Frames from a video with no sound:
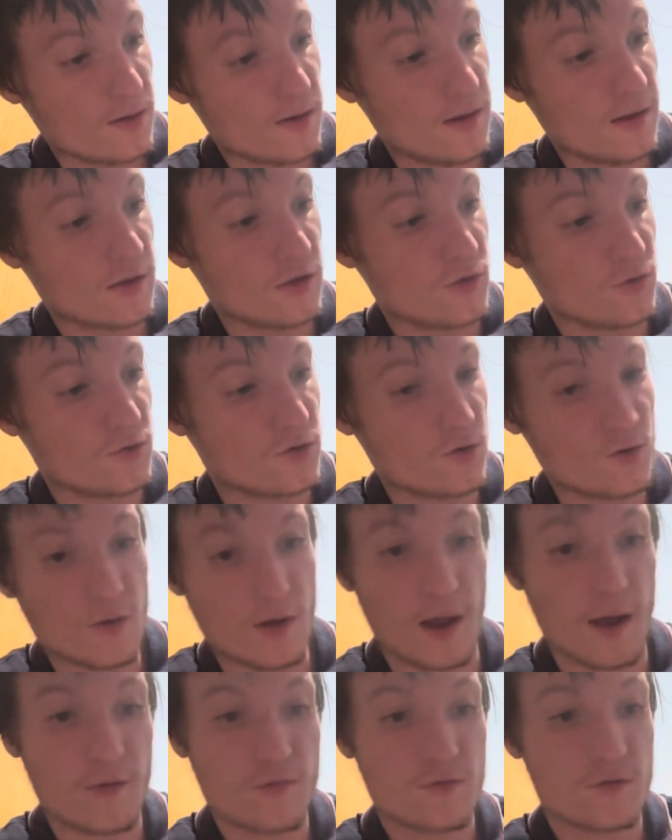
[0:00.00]
you do
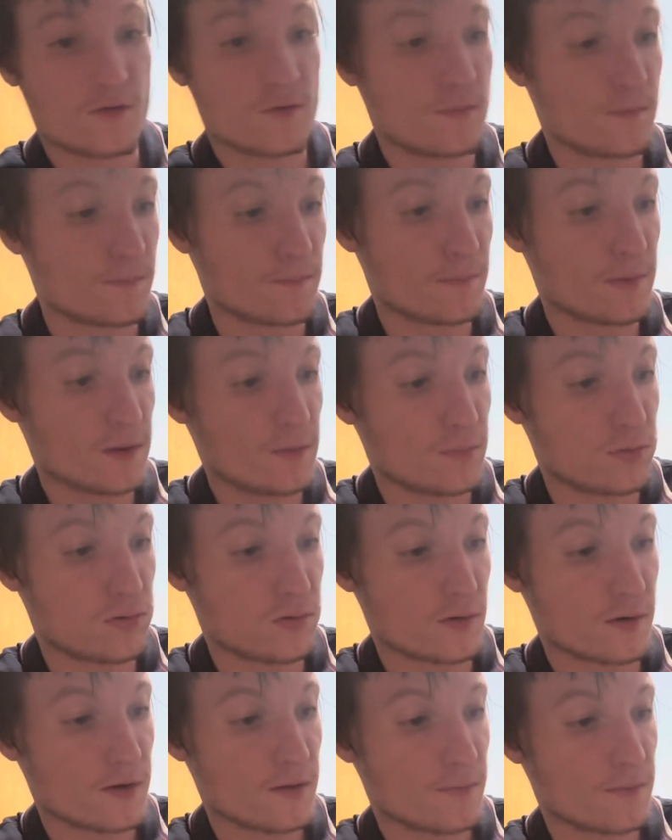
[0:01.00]
have to be
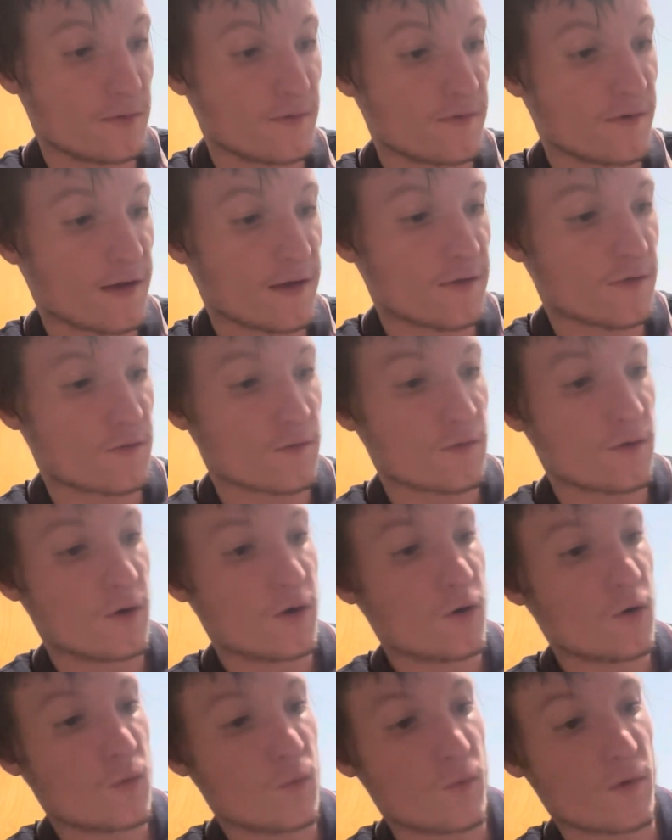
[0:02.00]
pretty precise
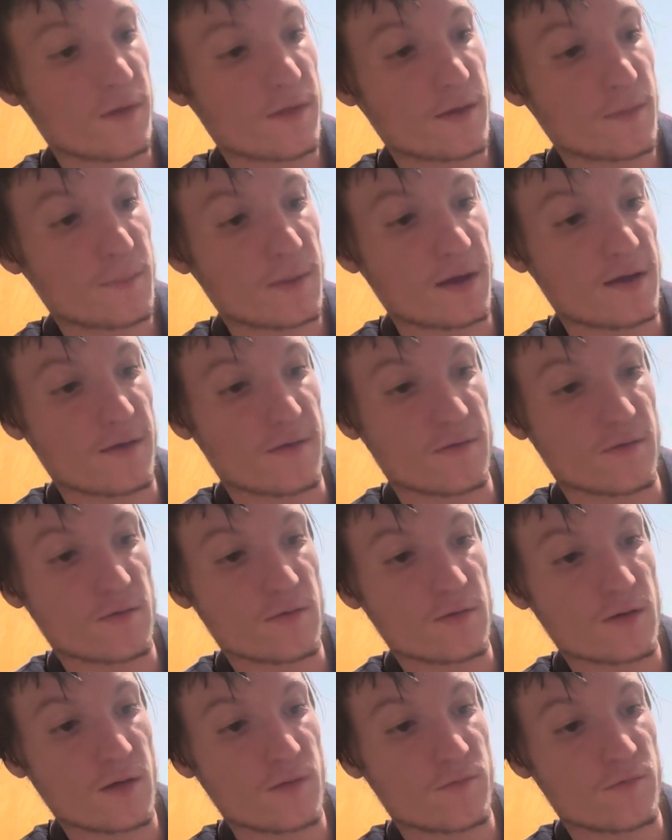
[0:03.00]
with it,
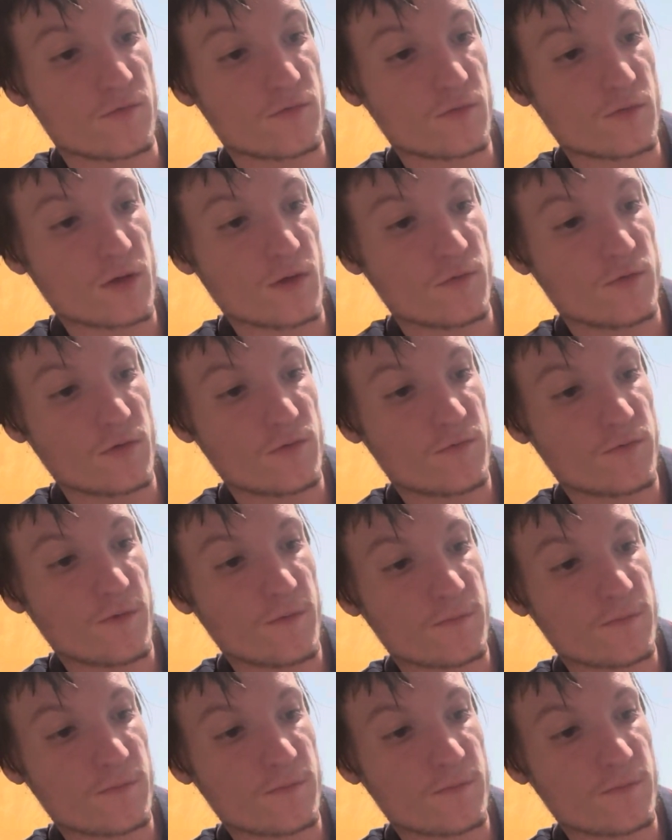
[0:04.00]
because if you